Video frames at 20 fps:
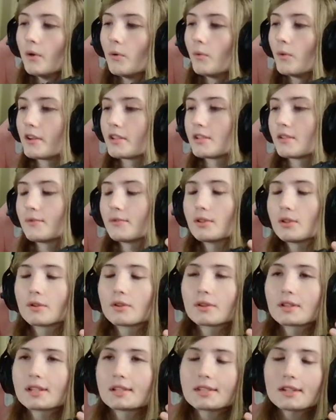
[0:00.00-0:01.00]
which, if you don't
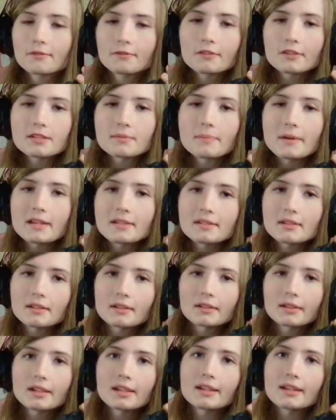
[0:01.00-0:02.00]
know the difference,
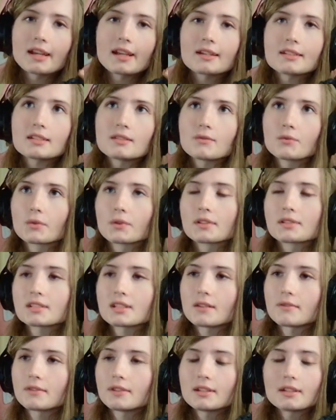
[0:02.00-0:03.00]
basically in
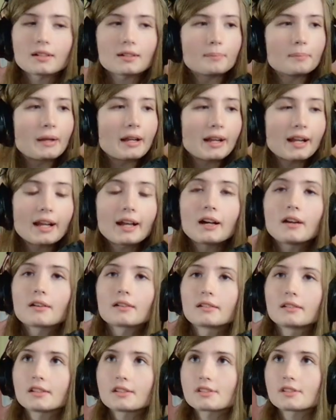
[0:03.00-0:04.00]
1947, Mikhail
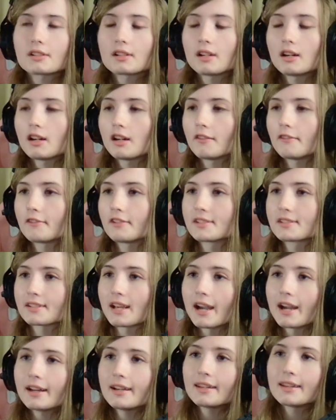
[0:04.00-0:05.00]
Kalashnikov
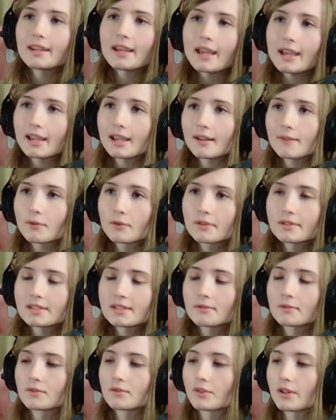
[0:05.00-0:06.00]
designed the
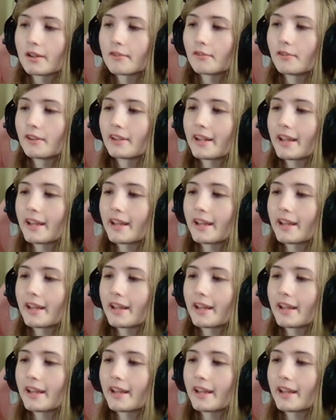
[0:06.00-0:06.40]
AK-47 rifle.